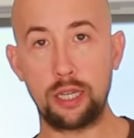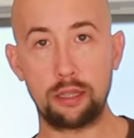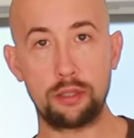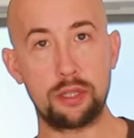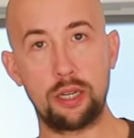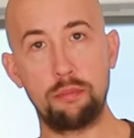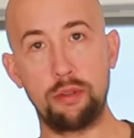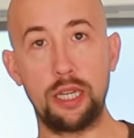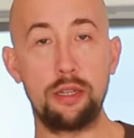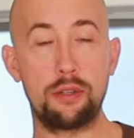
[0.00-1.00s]
other type
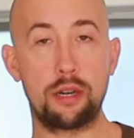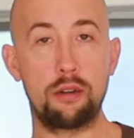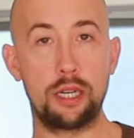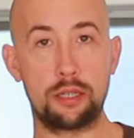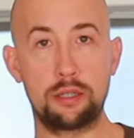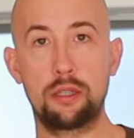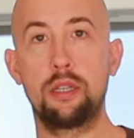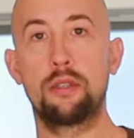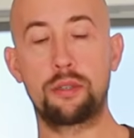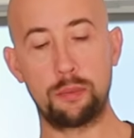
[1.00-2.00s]
of indirect
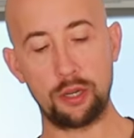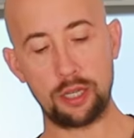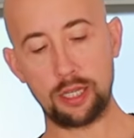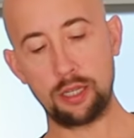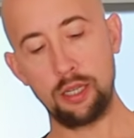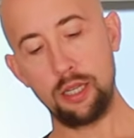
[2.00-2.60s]
smoking,